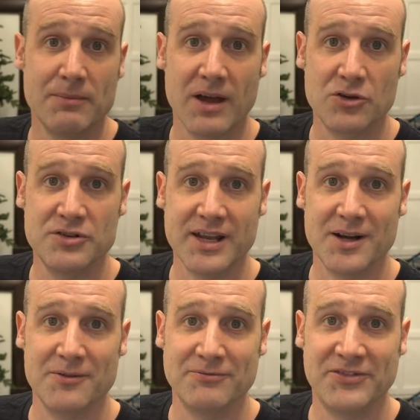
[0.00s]
I couldn't get
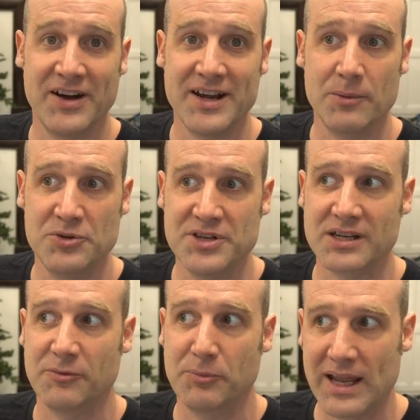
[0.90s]
a finite
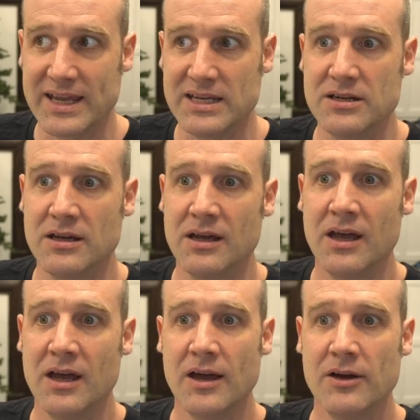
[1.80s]
projective plane
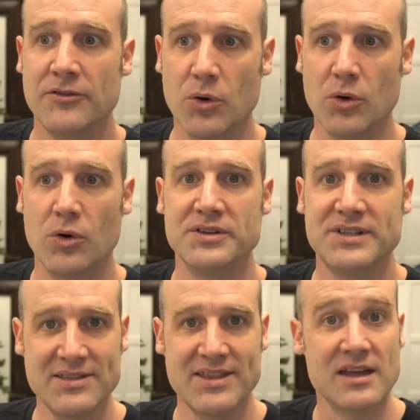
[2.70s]
for
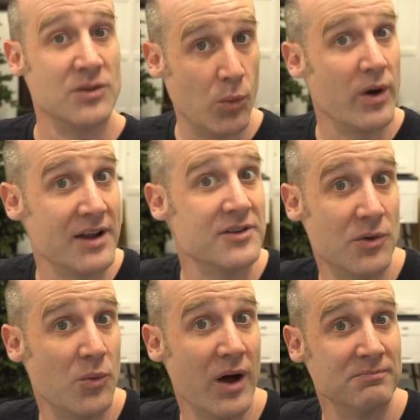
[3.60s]

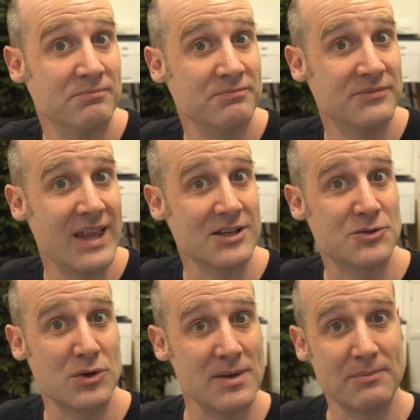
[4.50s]
10,101. That just
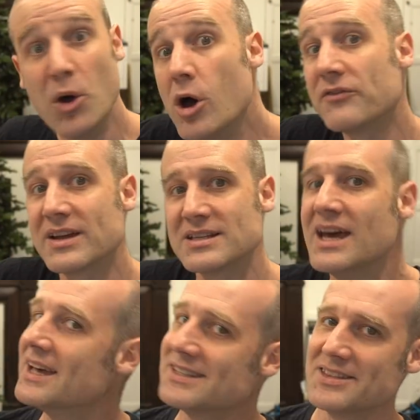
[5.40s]
would have been perfect.
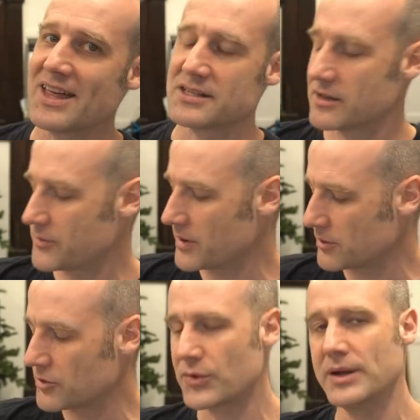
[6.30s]

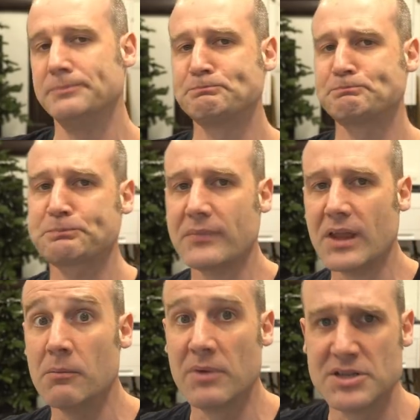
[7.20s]
10,303,
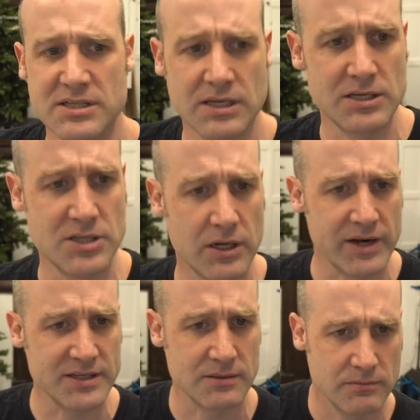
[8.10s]
much easier to
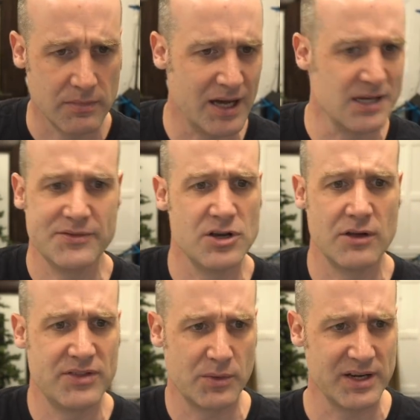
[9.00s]
generate. I don't even know
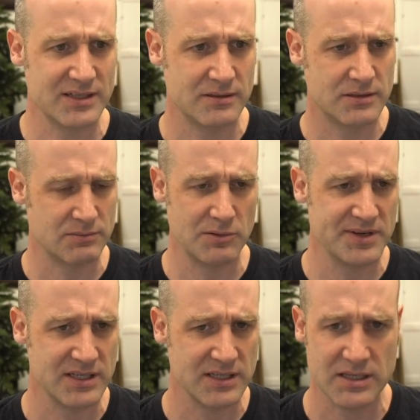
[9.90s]
if the other one does, probably
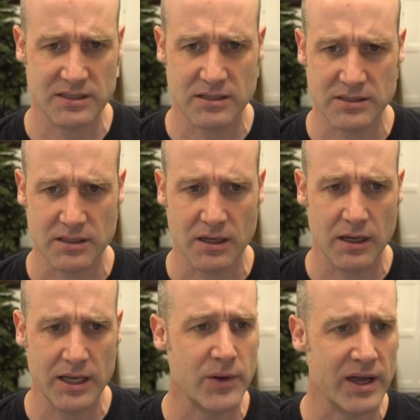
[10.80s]
doesn't exist, does it?
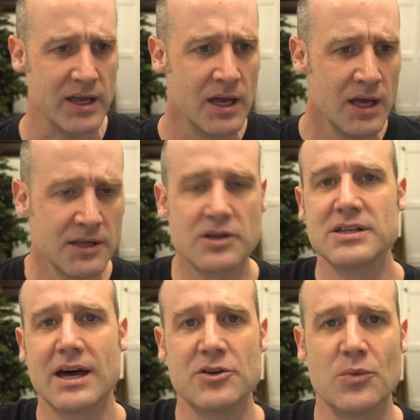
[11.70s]
Anyway, because
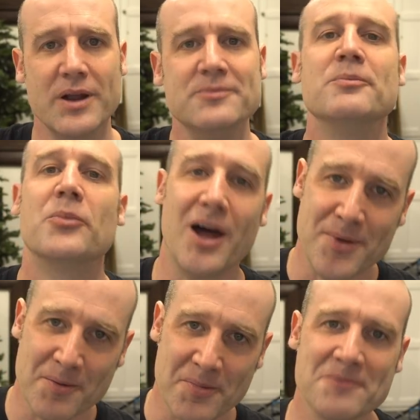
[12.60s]
101 prime
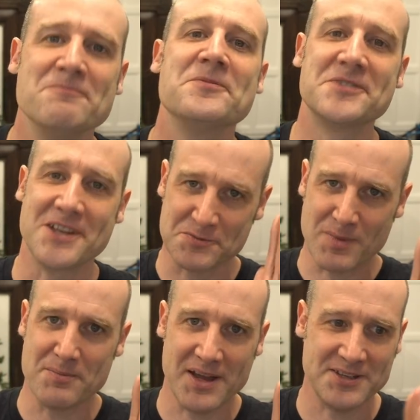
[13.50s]
number. So that was
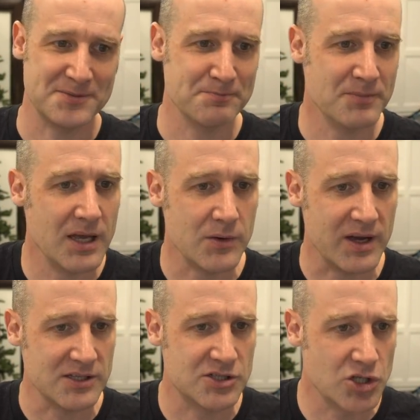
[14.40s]
my base.
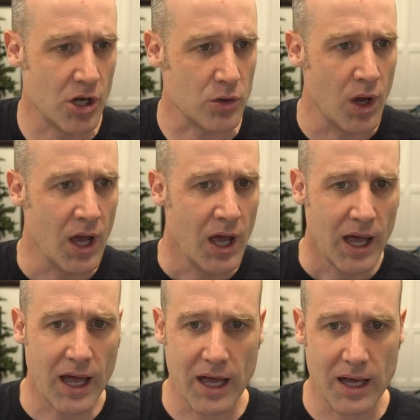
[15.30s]
Anyway, so
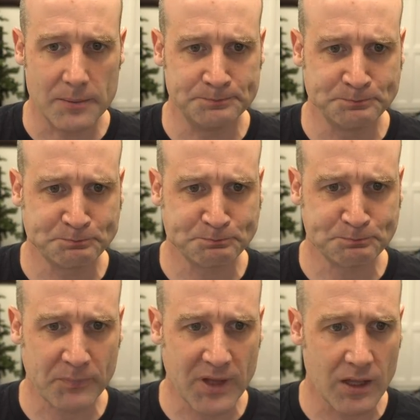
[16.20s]
where
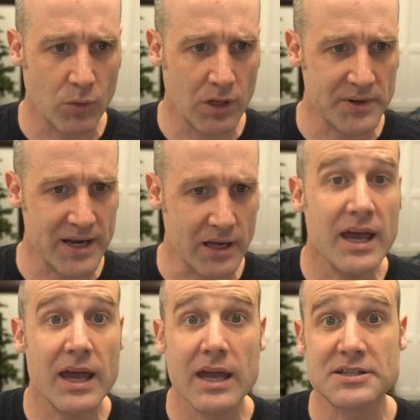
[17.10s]
are we now?
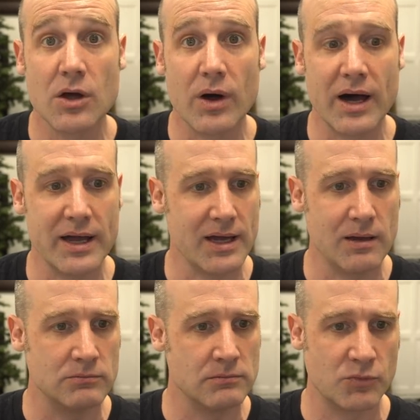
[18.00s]
Yeah, so I
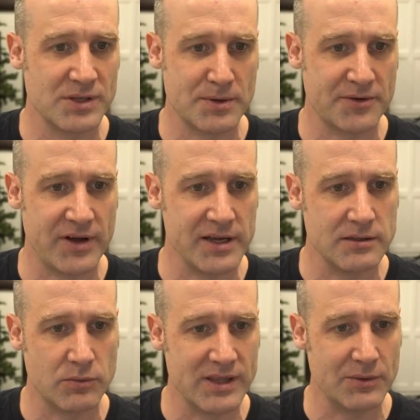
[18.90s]
was able to find
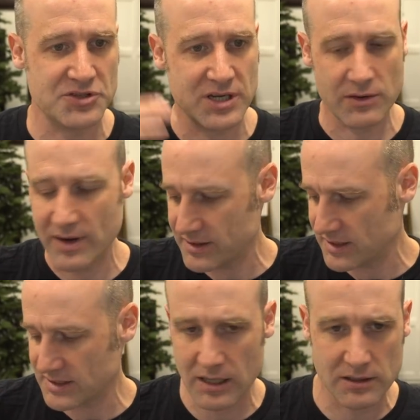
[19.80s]
one that would generate
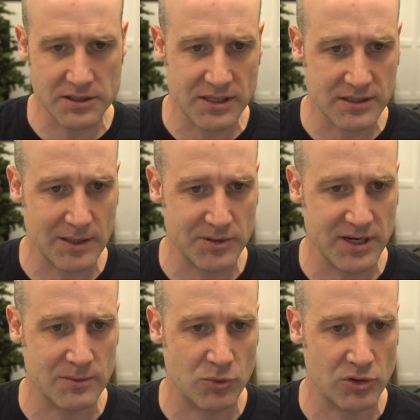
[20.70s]
these colors. I was able to
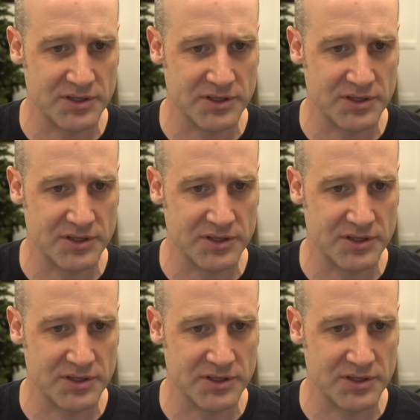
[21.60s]
get them all as